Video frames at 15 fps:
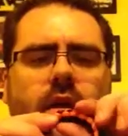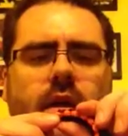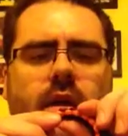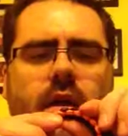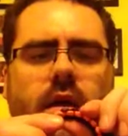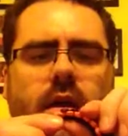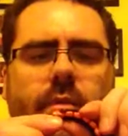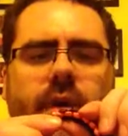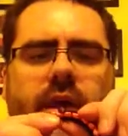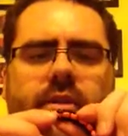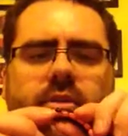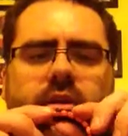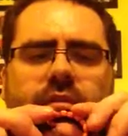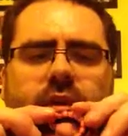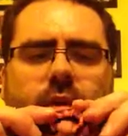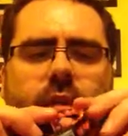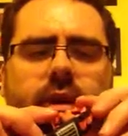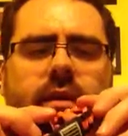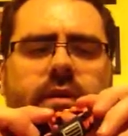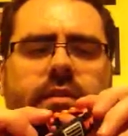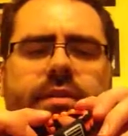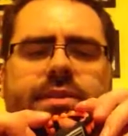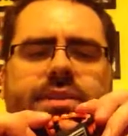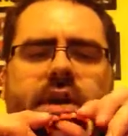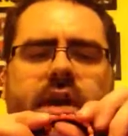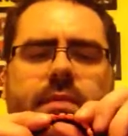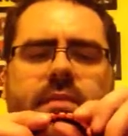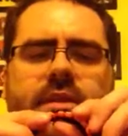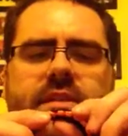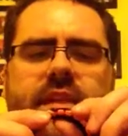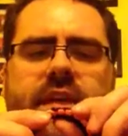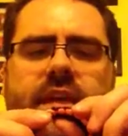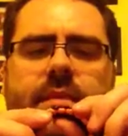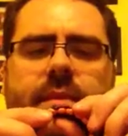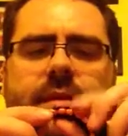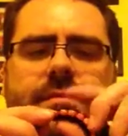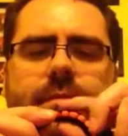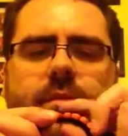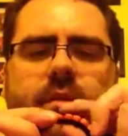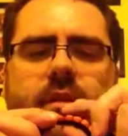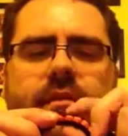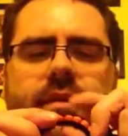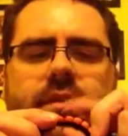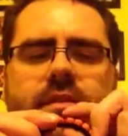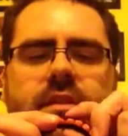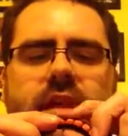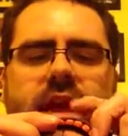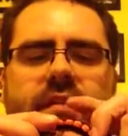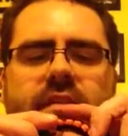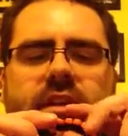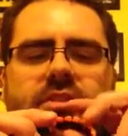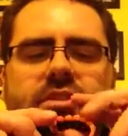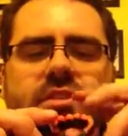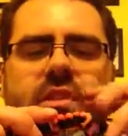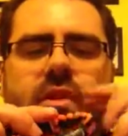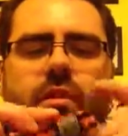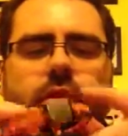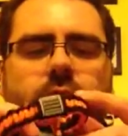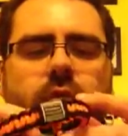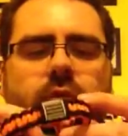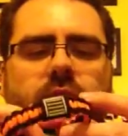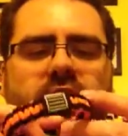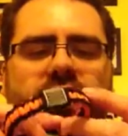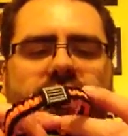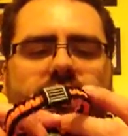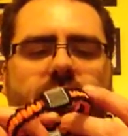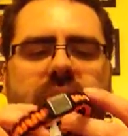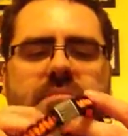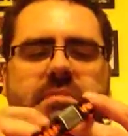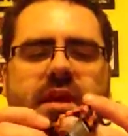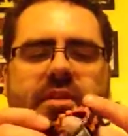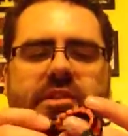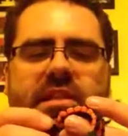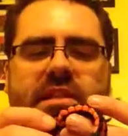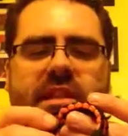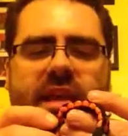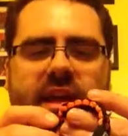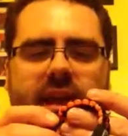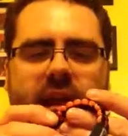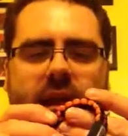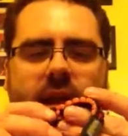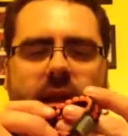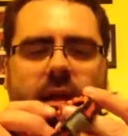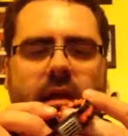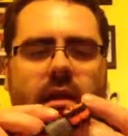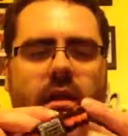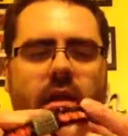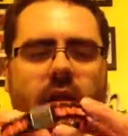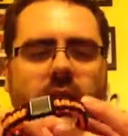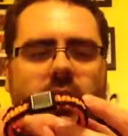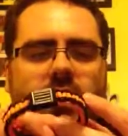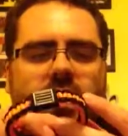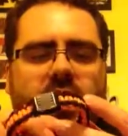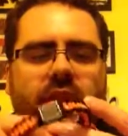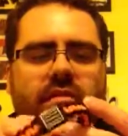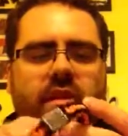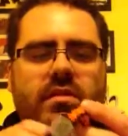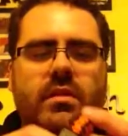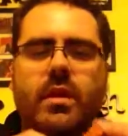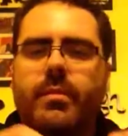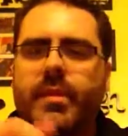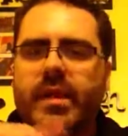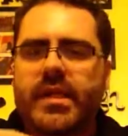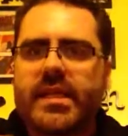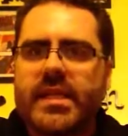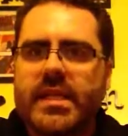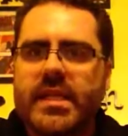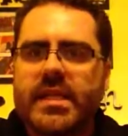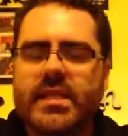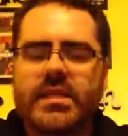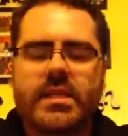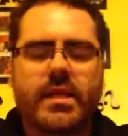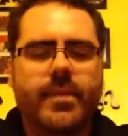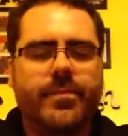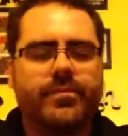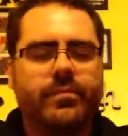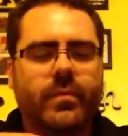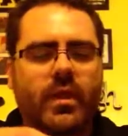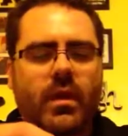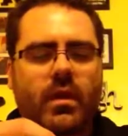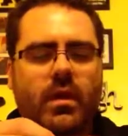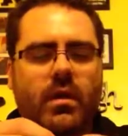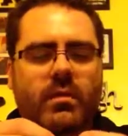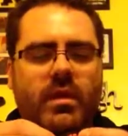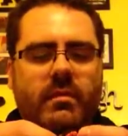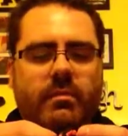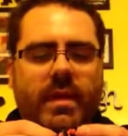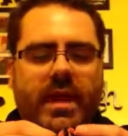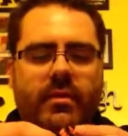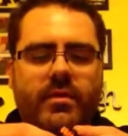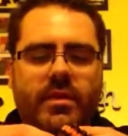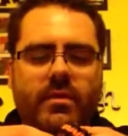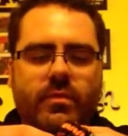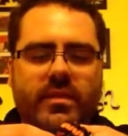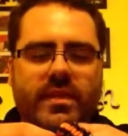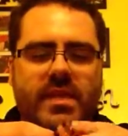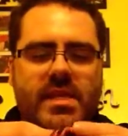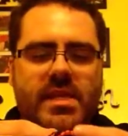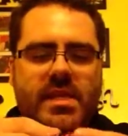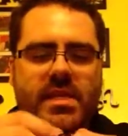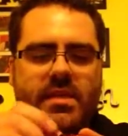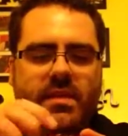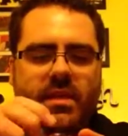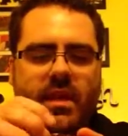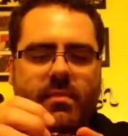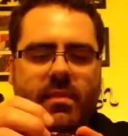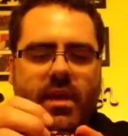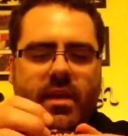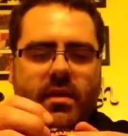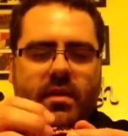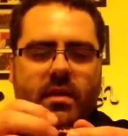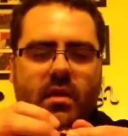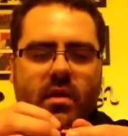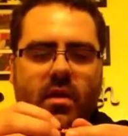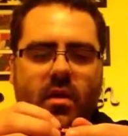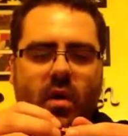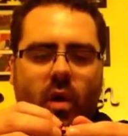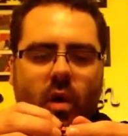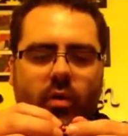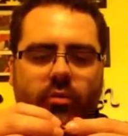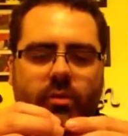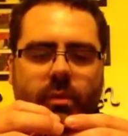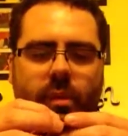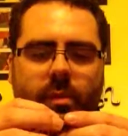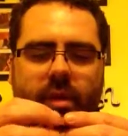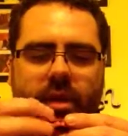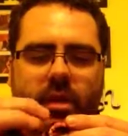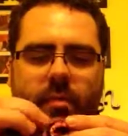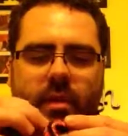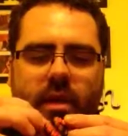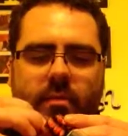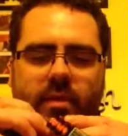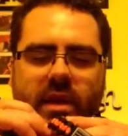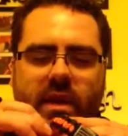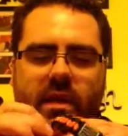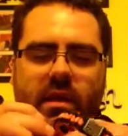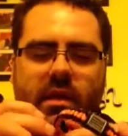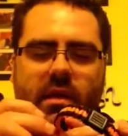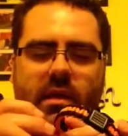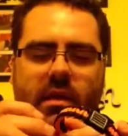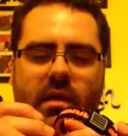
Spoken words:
I don't know if I'll wear it all the time, because that kind of makes me nervous, having it just glued. If it was melted there, like if they applied heat and bound it with the heat, that might hold a little bit better, but I'm kind of